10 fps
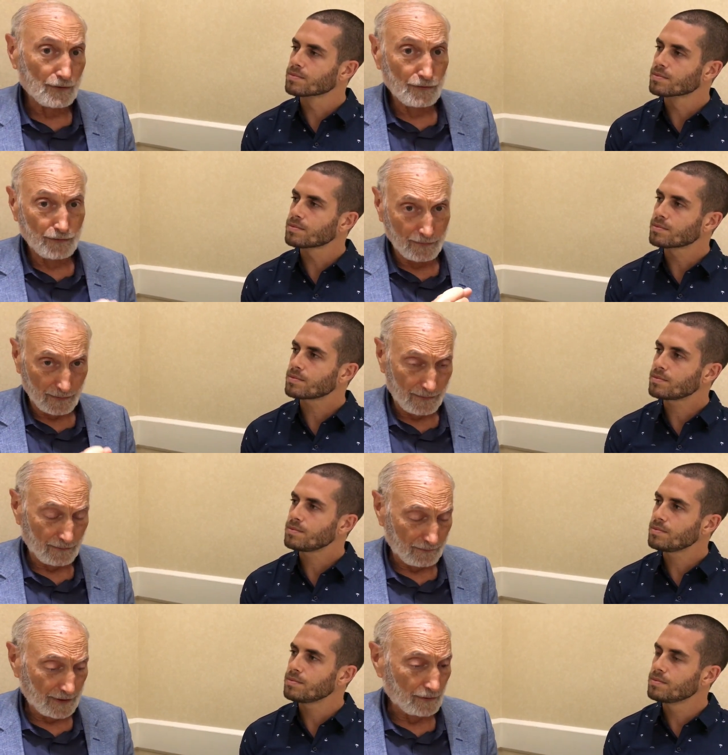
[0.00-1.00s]
Speaker 1: urge
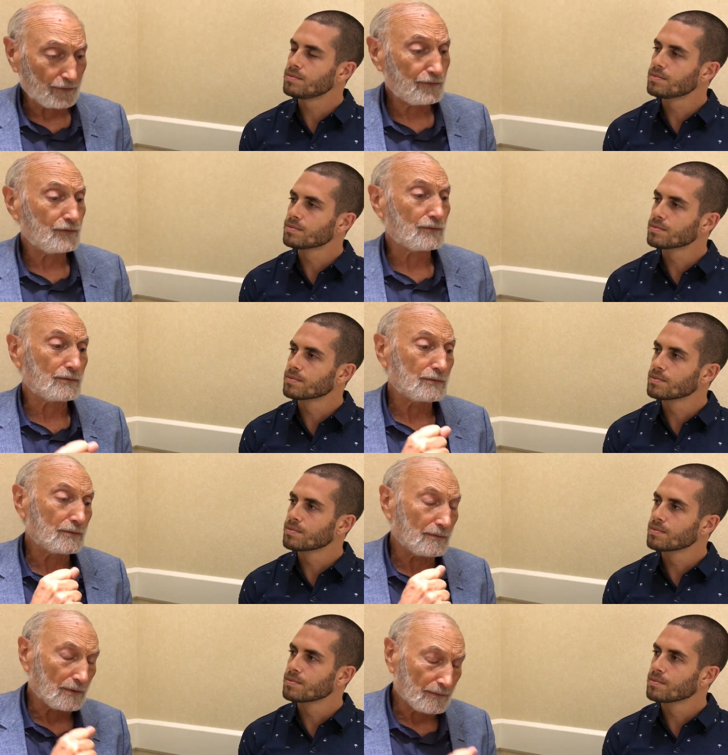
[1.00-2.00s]
the readers to
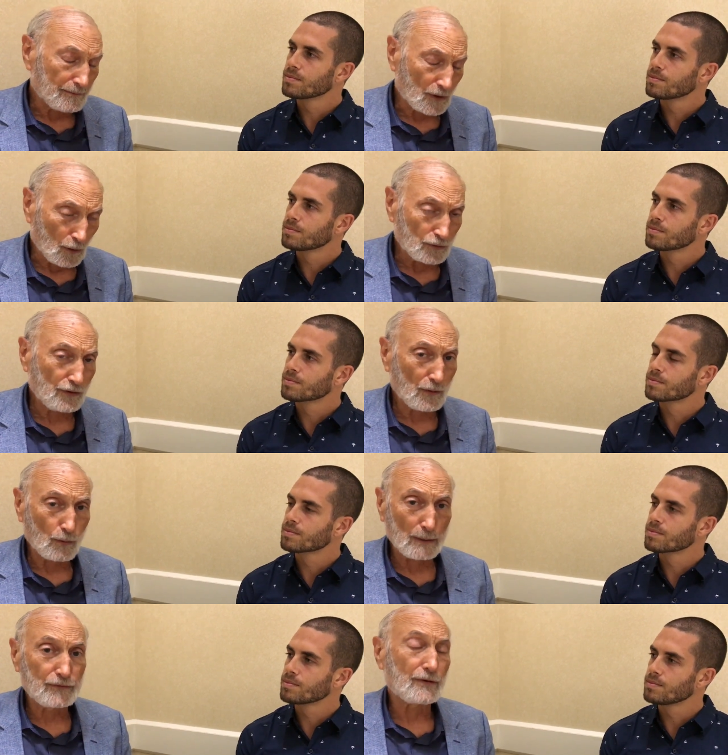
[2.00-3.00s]
go to the
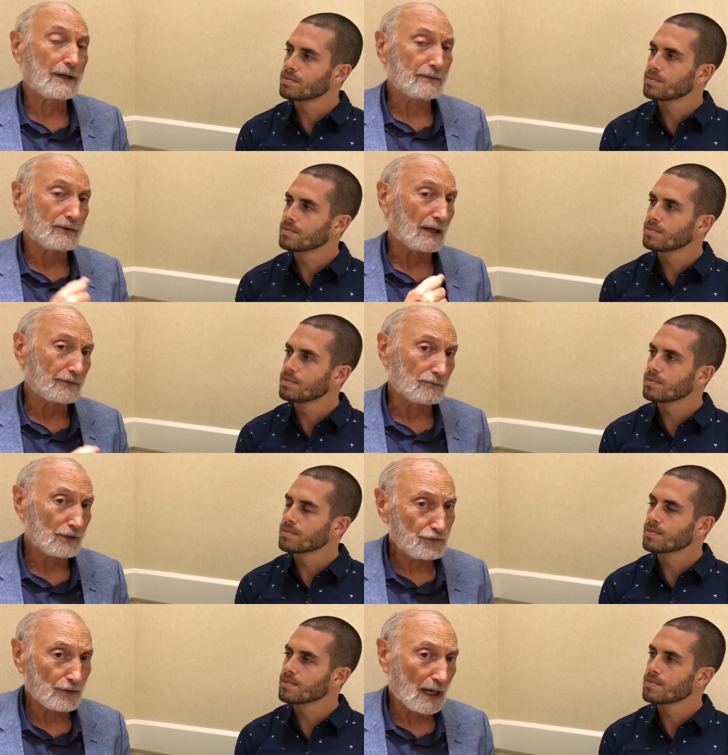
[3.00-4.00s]
website of Doctor
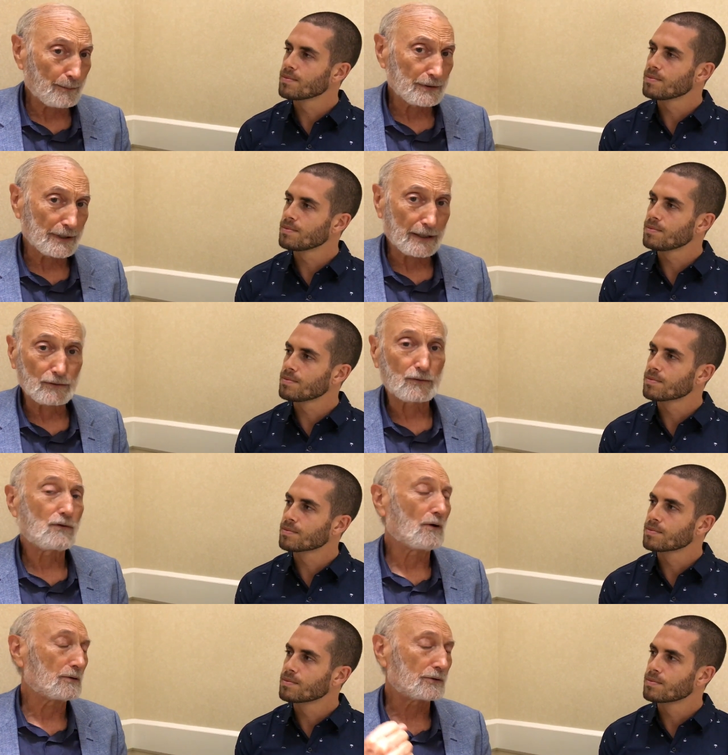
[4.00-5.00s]
Richard
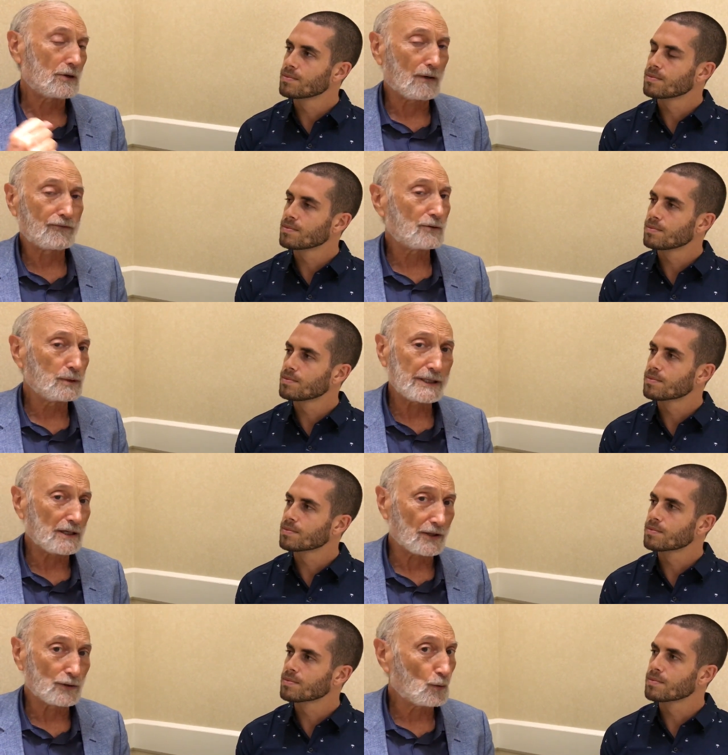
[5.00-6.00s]
Oppenlander called
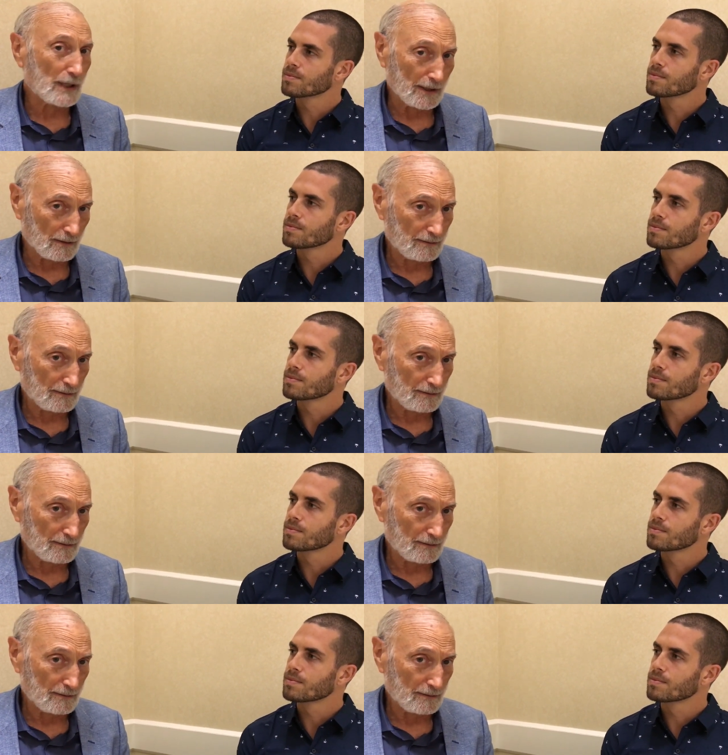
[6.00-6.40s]
Comfortably Unaware.